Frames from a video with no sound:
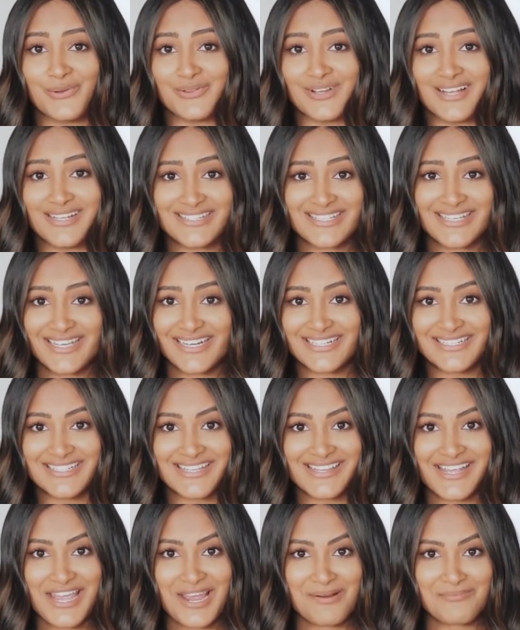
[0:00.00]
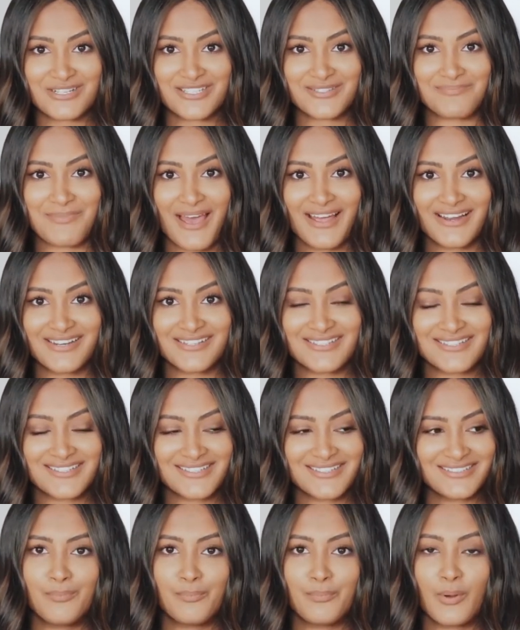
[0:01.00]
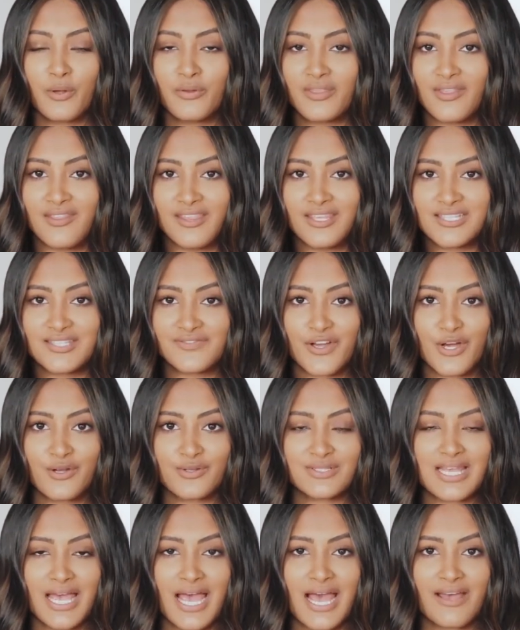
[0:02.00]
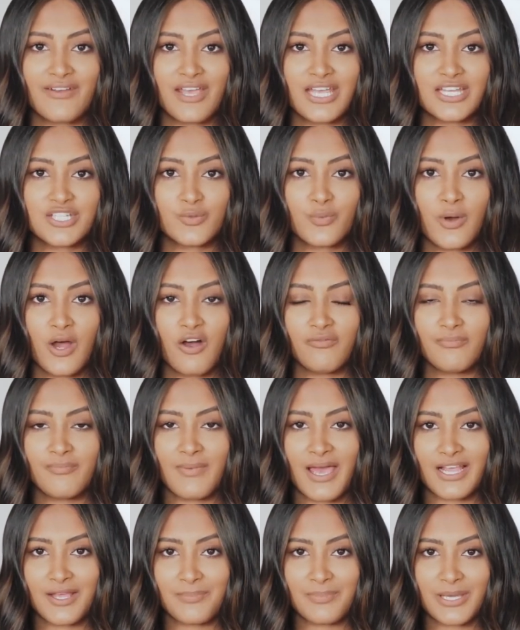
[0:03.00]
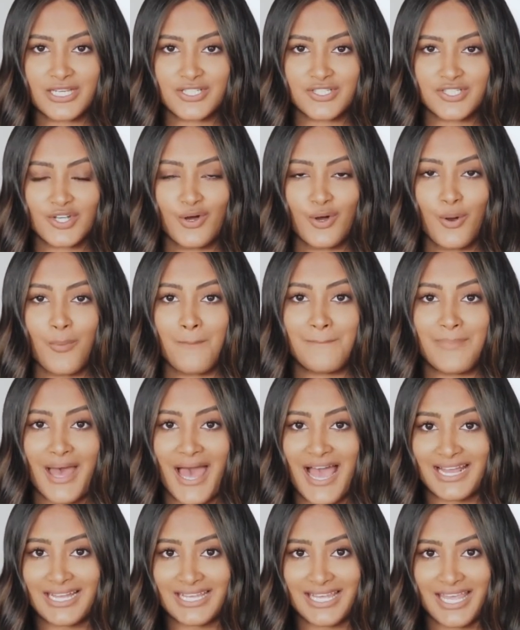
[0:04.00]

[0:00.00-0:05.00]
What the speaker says: let's get into the camera specs. Both of these phones have a 12 megapixel back